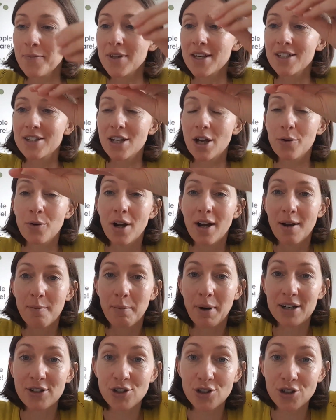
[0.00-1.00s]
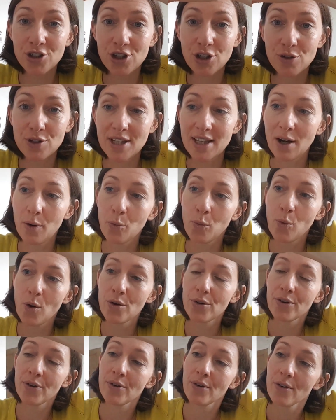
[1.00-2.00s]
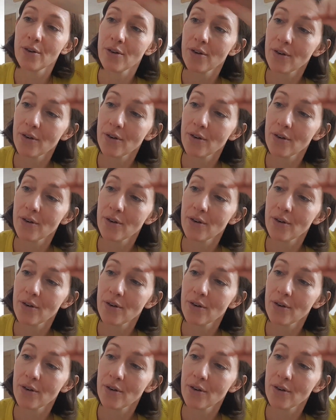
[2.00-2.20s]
So by just using that one